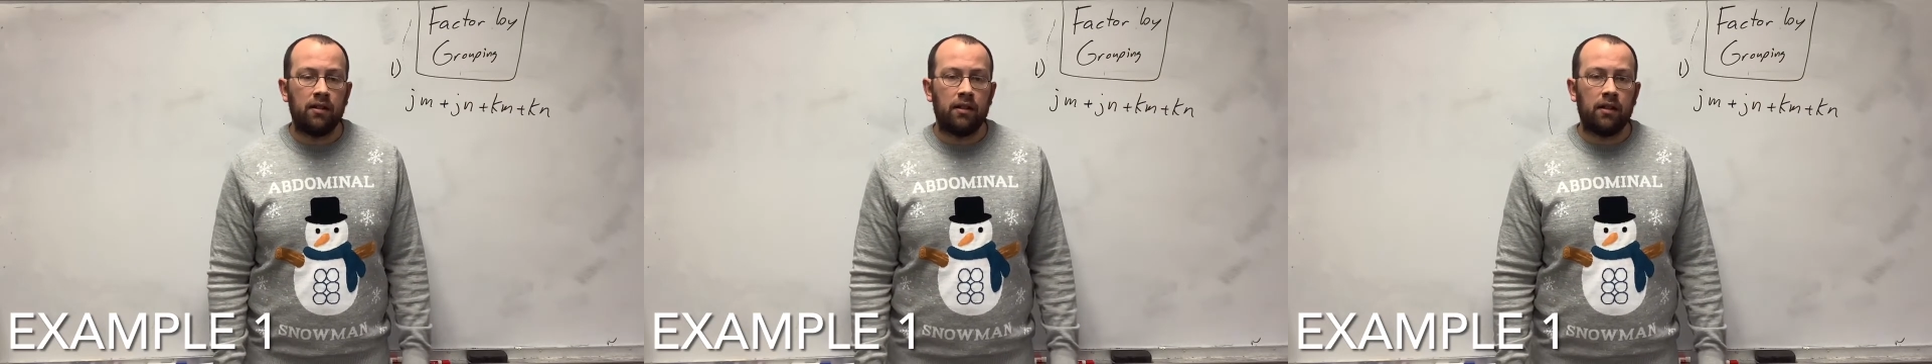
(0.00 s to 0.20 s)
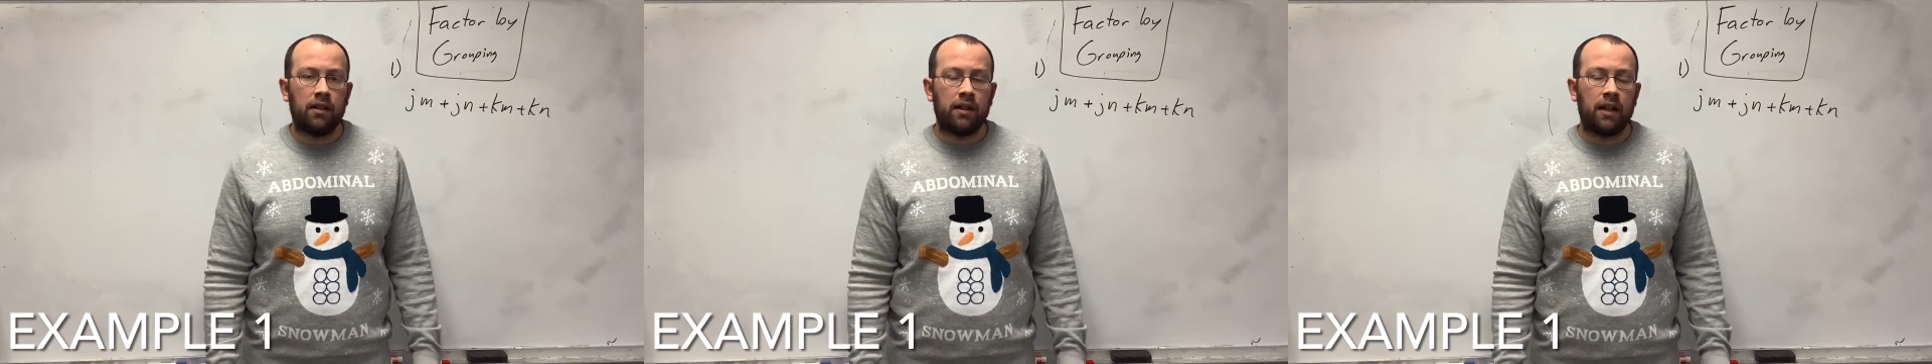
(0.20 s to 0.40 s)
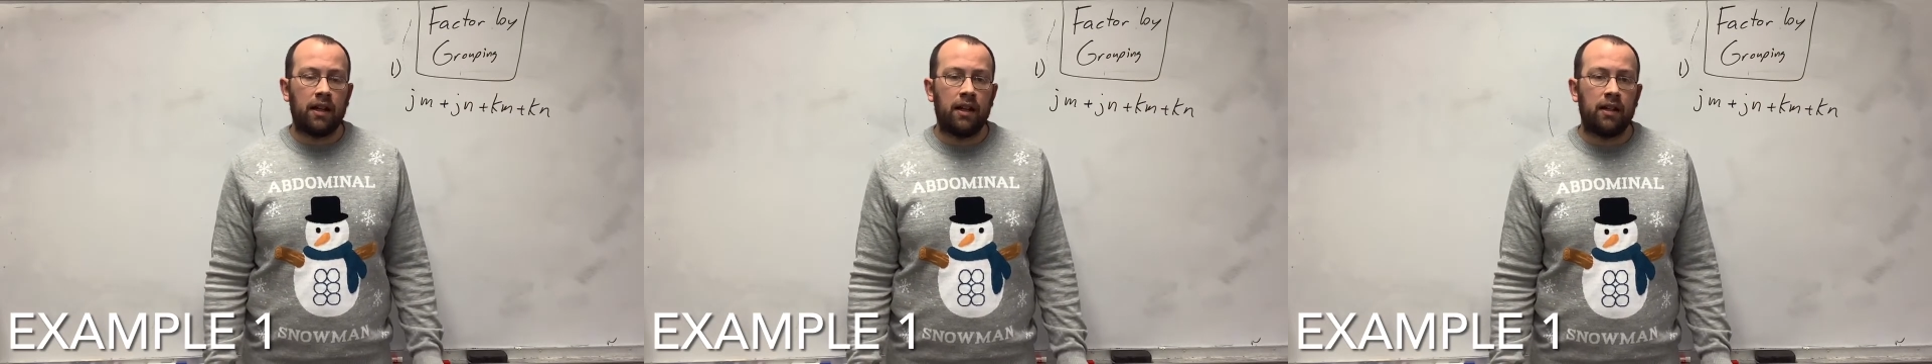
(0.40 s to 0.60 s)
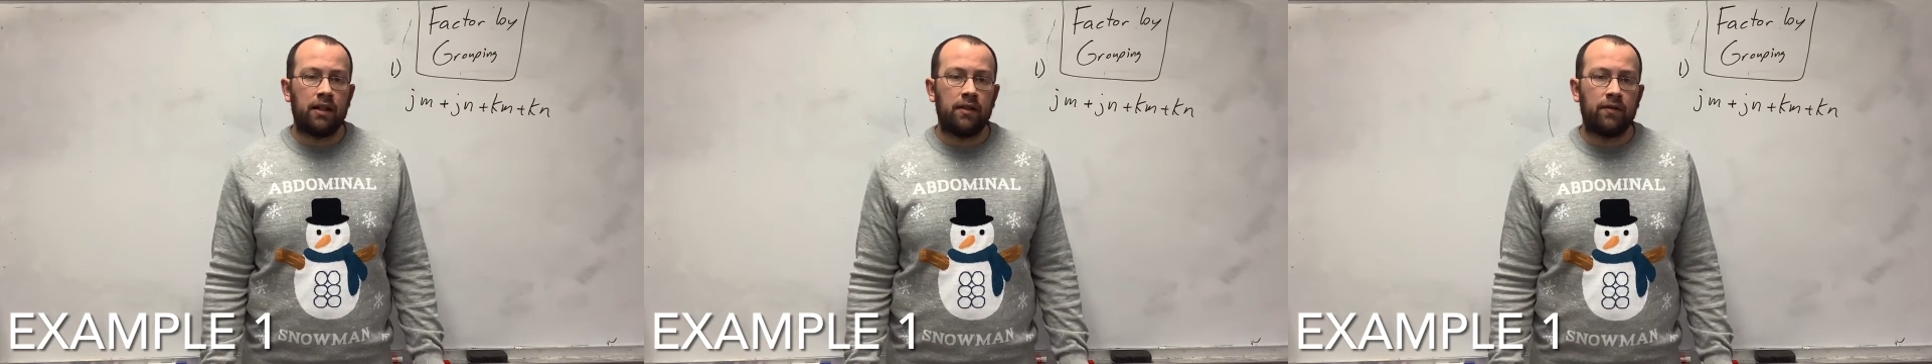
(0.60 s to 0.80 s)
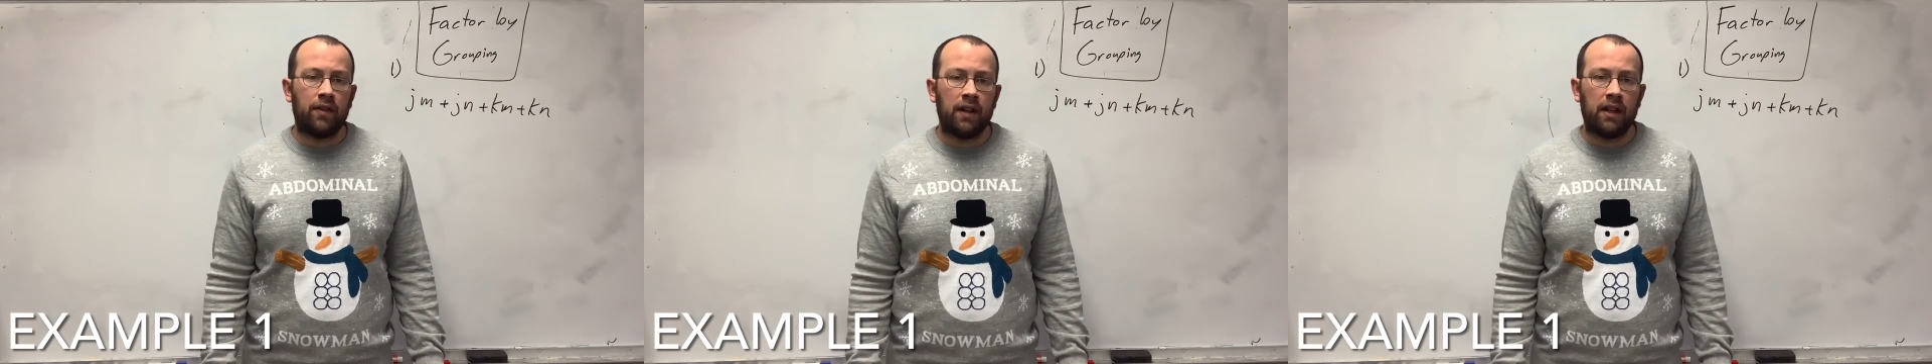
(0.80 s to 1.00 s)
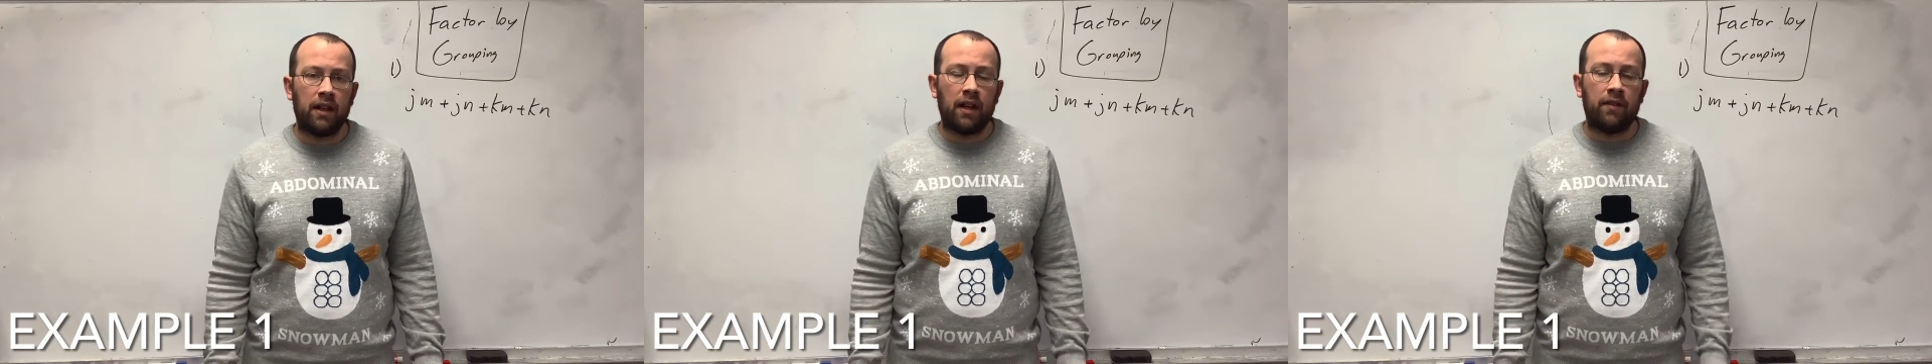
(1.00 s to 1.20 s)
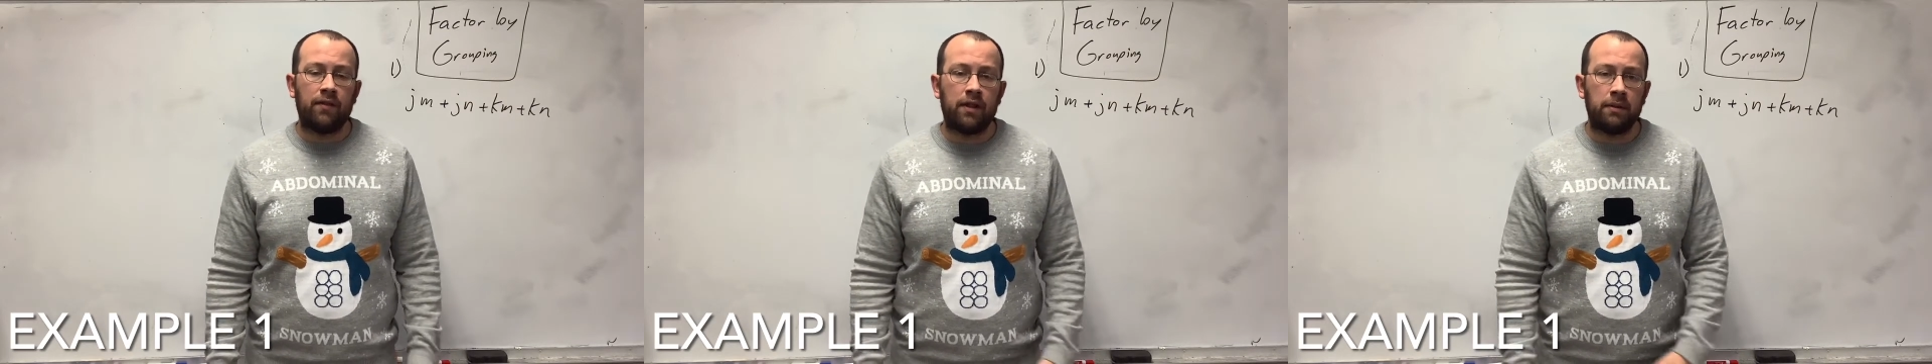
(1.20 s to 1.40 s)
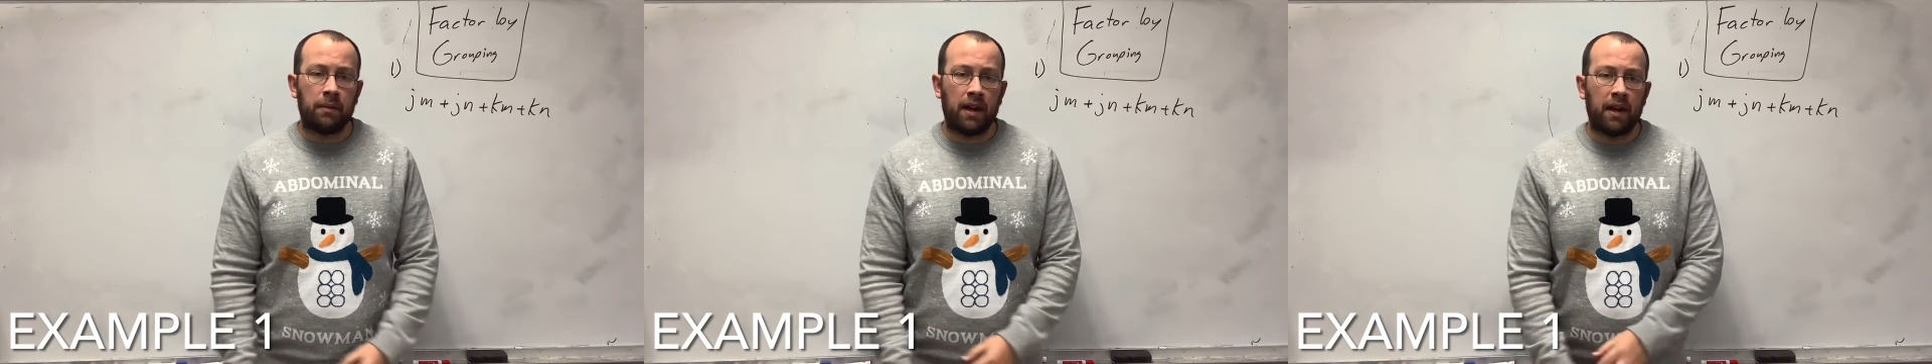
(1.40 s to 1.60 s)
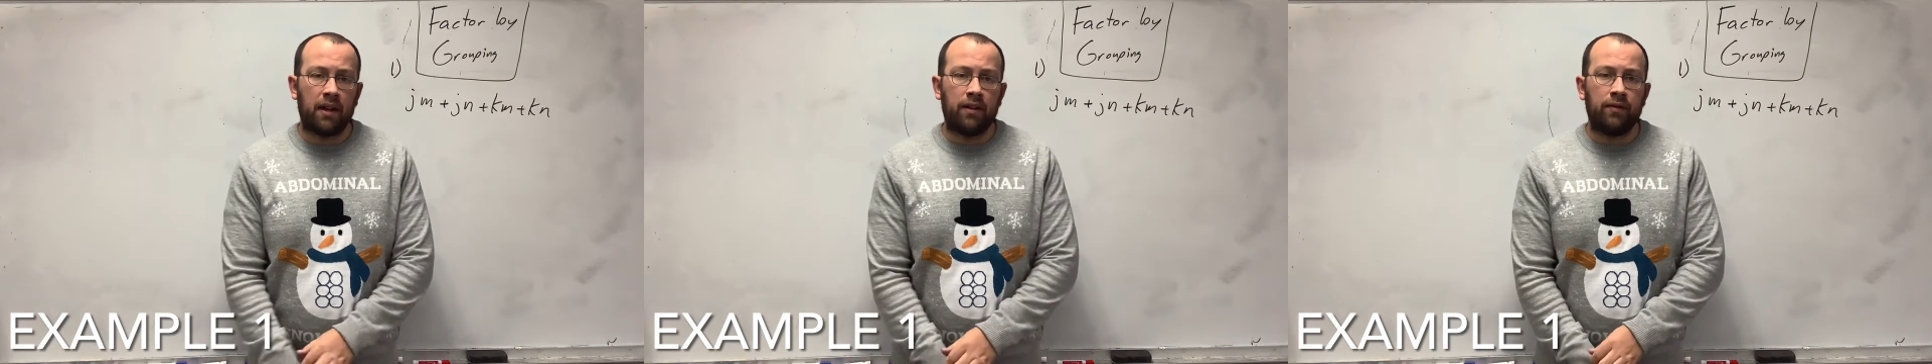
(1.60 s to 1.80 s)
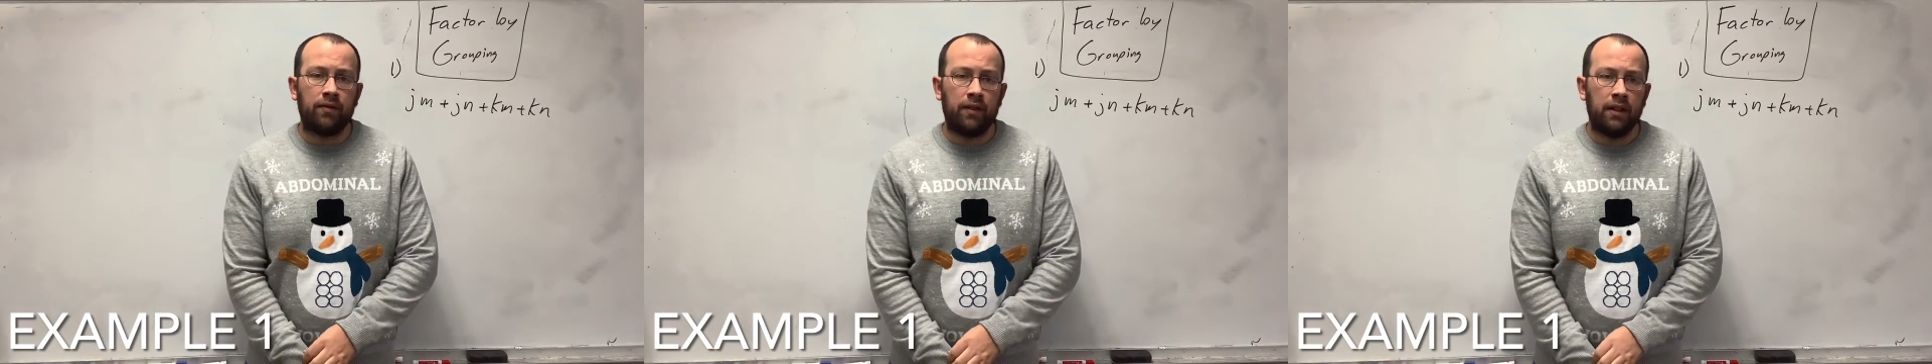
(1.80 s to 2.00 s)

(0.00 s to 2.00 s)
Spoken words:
again, if any of them have